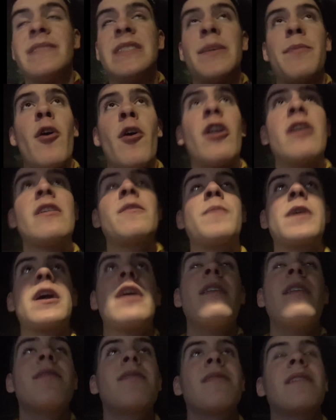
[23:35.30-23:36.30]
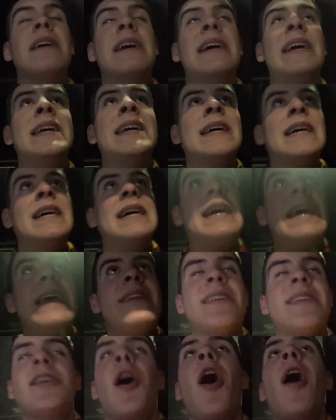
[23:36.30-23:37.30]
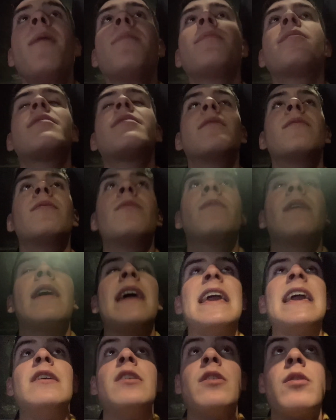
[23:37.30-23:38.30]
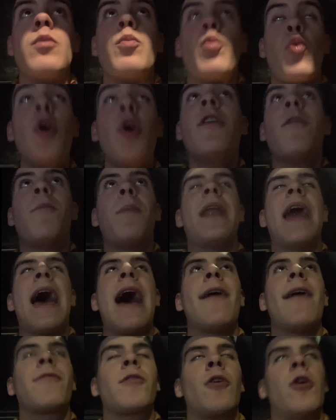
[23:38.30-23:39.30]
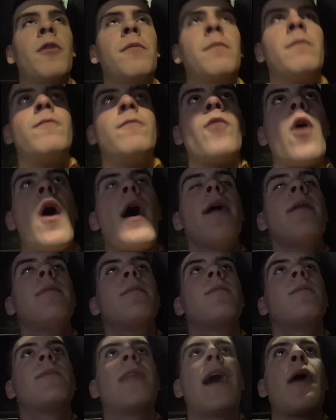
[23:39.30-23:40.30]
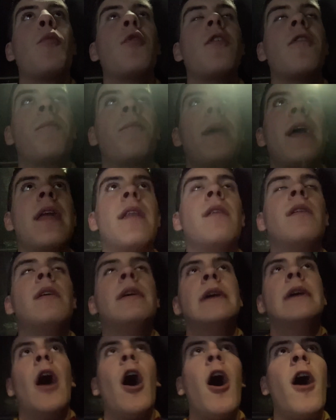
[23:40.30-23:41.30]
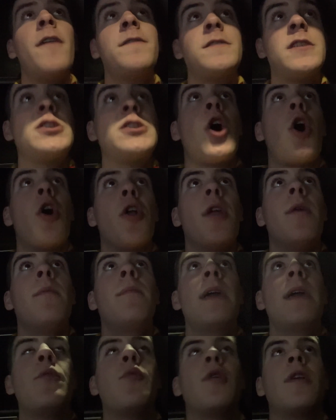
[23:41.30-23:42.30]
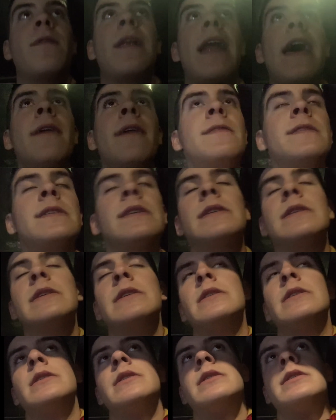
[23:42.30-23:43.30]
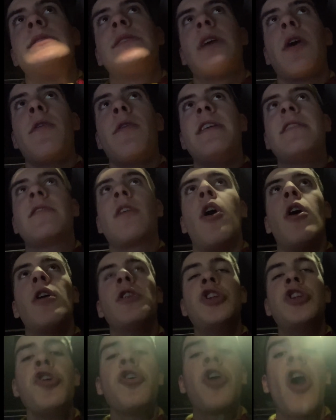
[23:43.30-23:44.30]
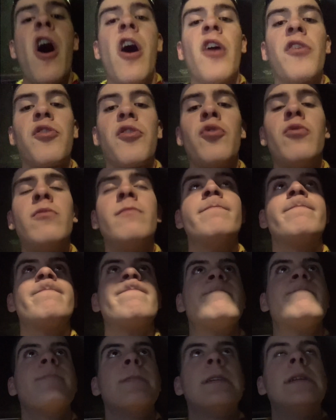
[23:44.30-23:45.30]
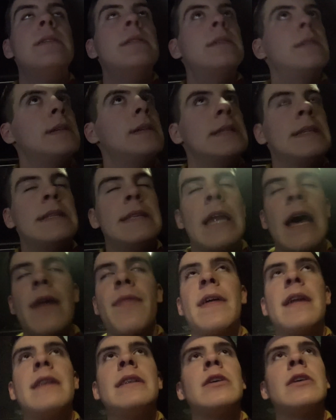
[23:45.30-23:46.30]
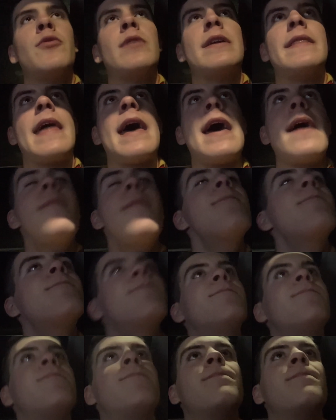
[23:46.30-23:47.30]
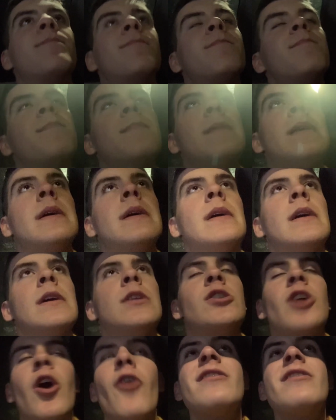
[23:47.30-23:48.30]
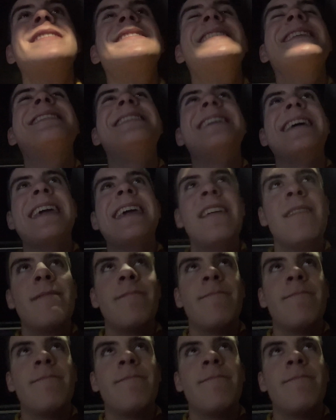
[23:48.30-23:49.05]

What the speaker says: to be honest, because in the times that he would have been at AFCON, right, that would have been after Tottenham, he would have left. So he's got Newcastle, nothing doing there, Norwich City